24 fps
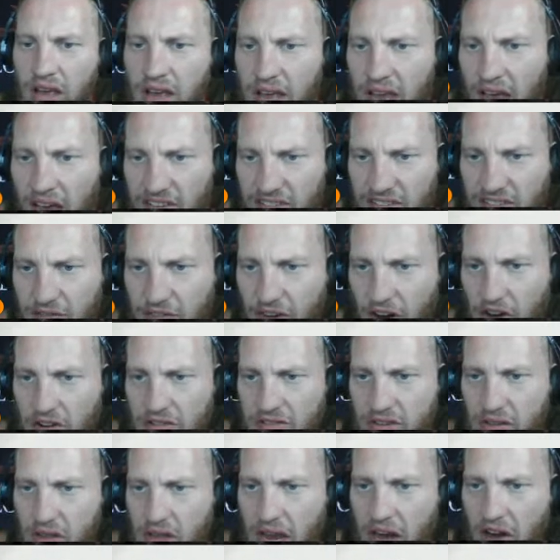As the
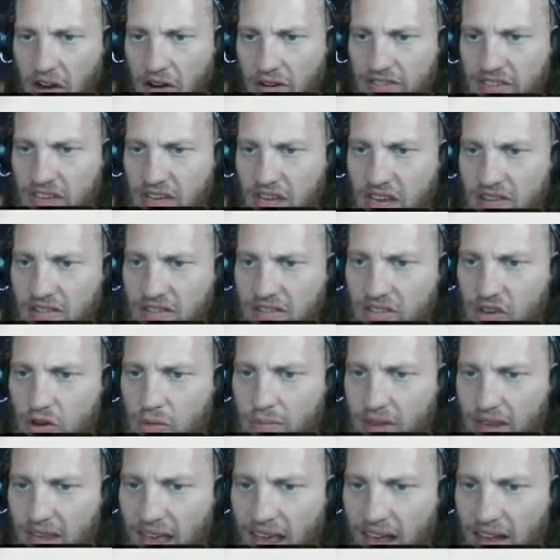fires of the heresy
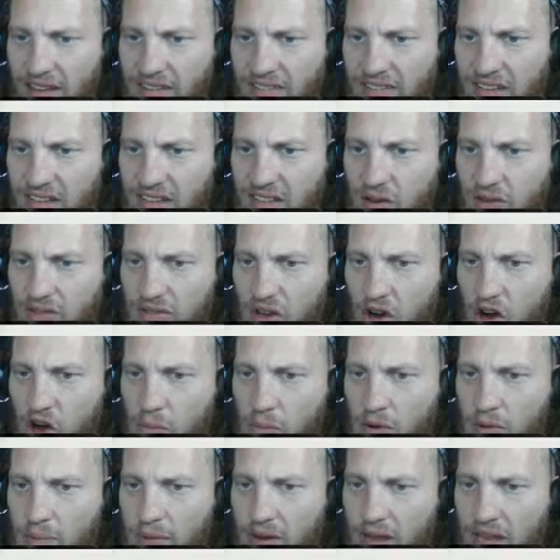consumed the galaxy, those
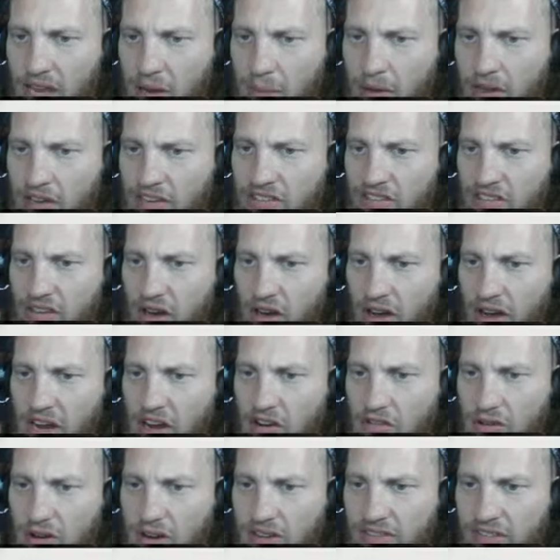armored behemoths saw
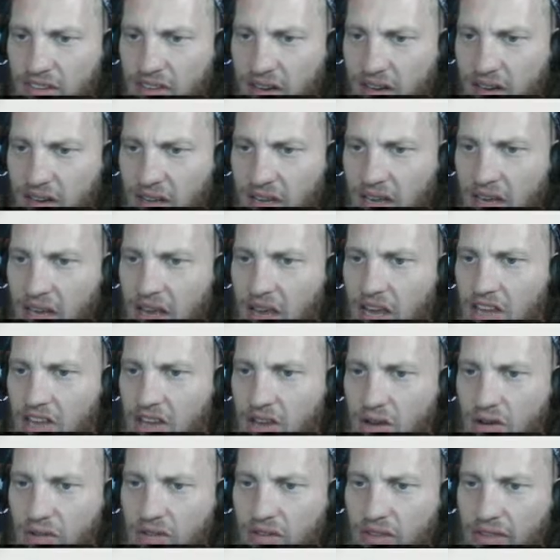increasingly
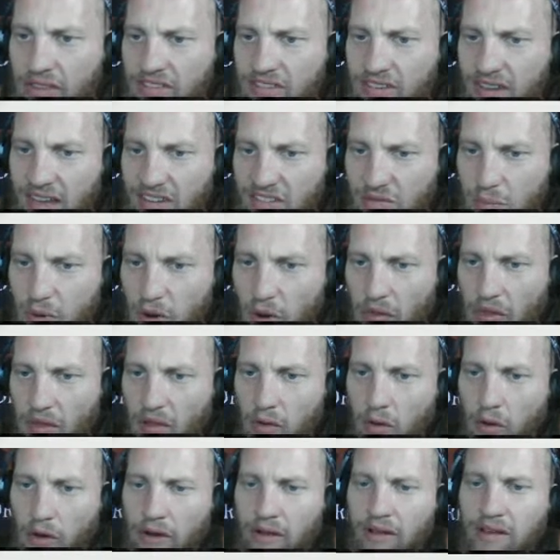used as both
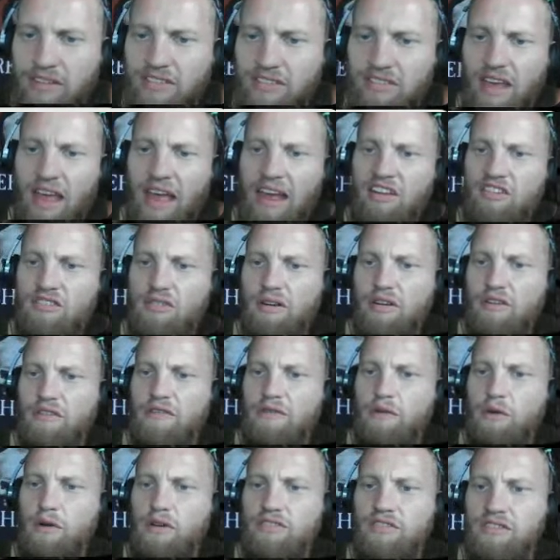loyalist and traitor
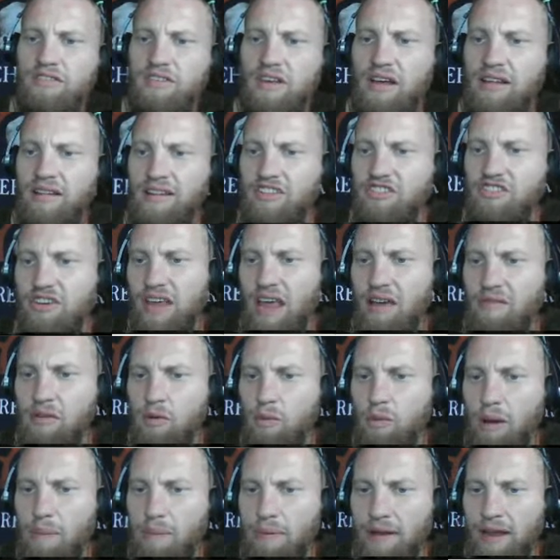forces, unleashing every
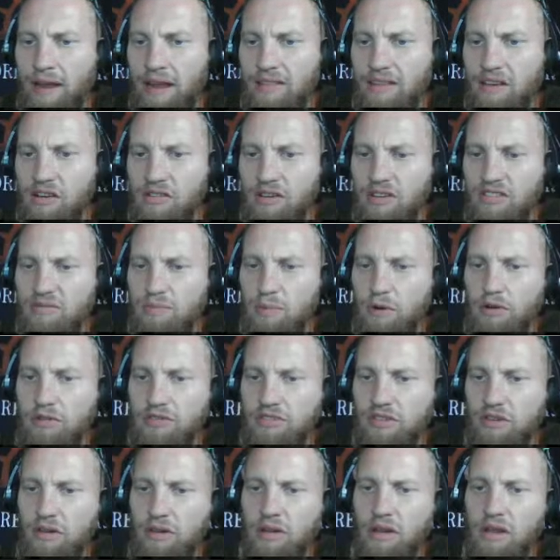weapon at their
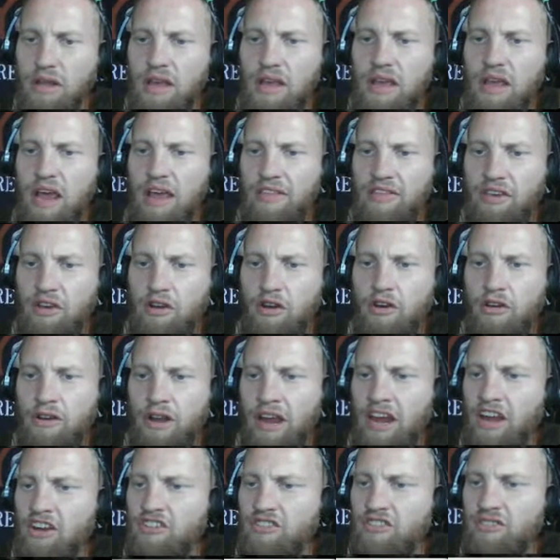disposal. In the current
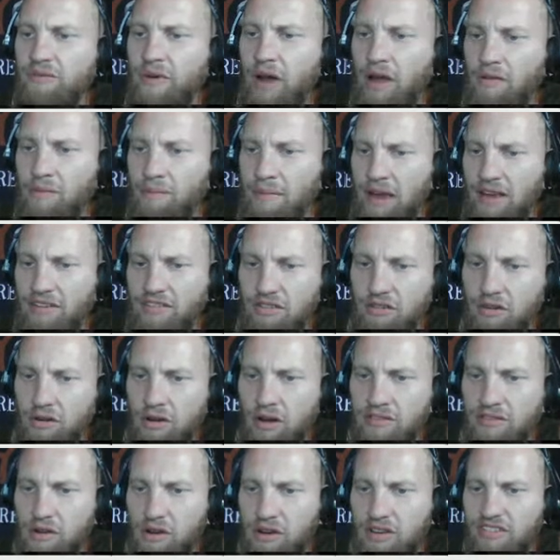age, surviving
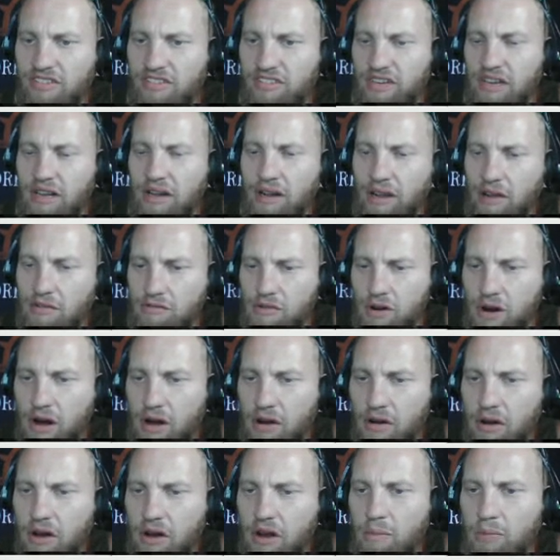Mastodons are exceedingly
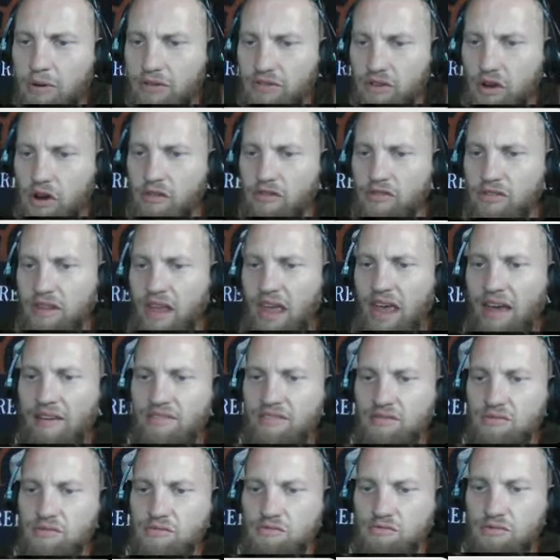rare, preserved
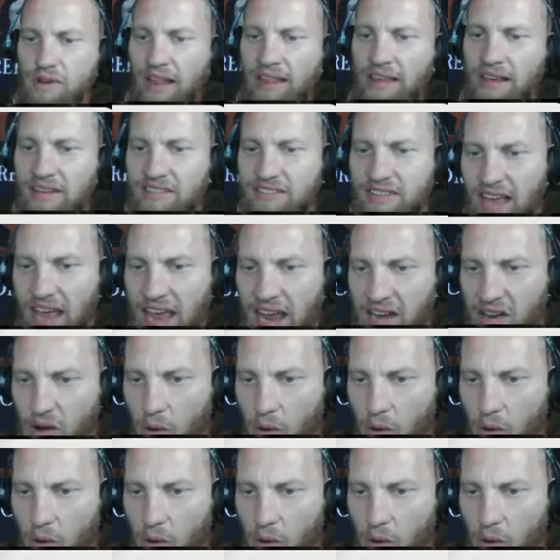as relics, and